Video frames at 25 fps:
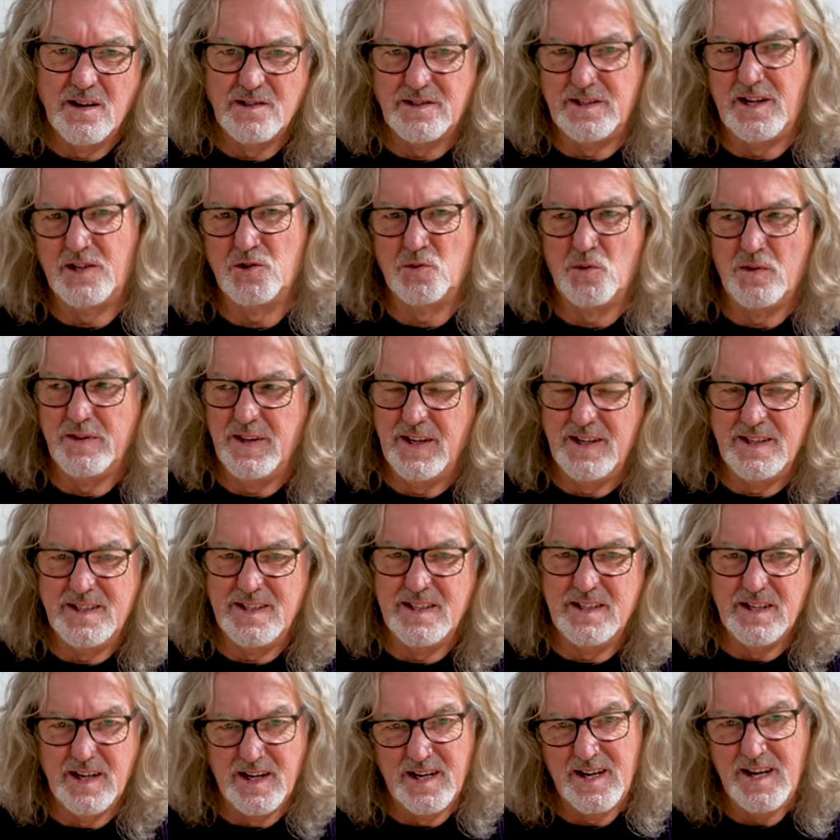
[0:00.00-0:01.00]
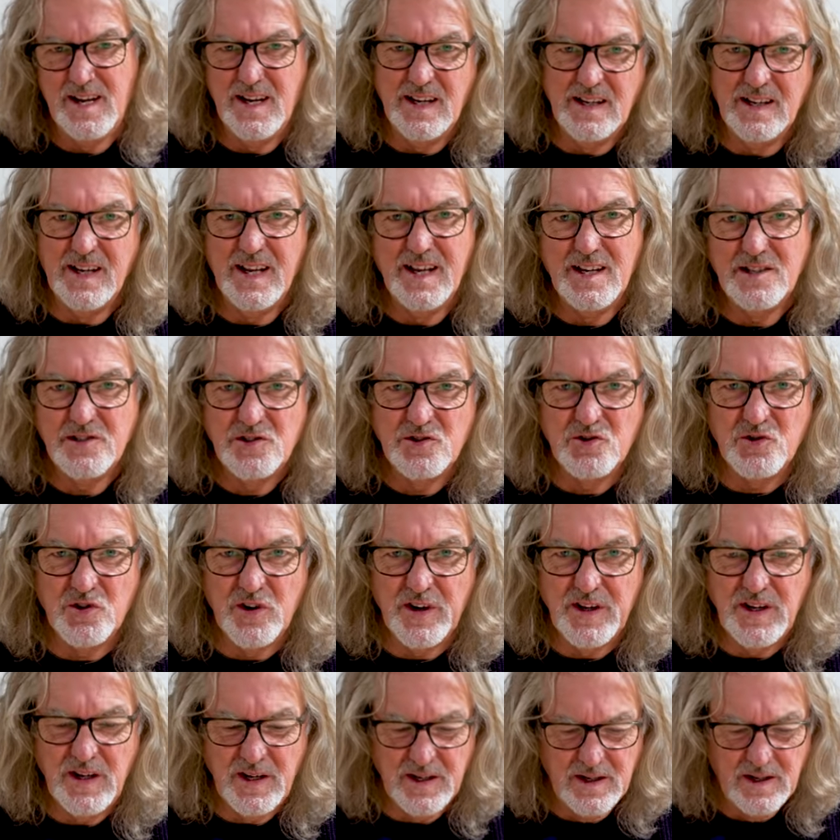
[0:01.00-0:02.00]
Because that's what they did in
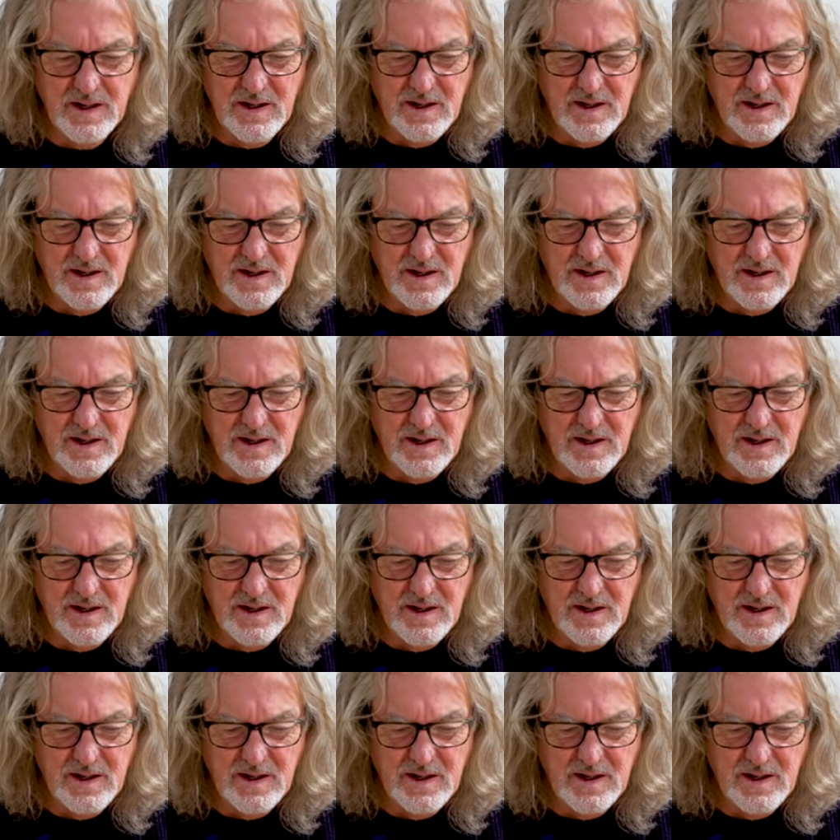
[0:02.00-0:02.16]
history.